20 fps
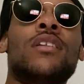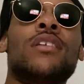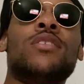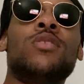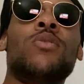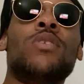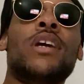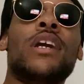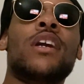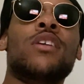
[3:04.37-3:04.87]

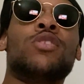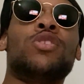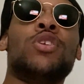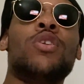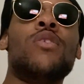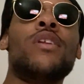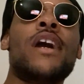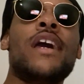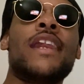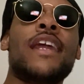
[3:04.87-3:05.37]
So they
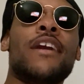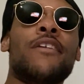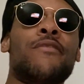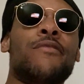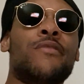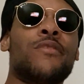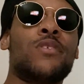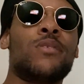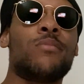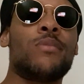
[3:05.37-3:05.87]
control that nigga
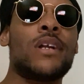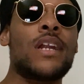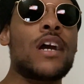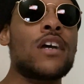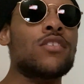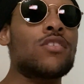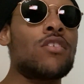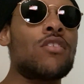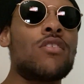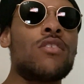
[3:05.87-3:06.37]
for real, bro.
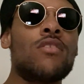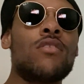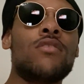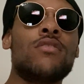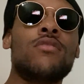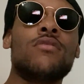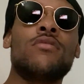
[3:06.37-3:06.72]
That's all.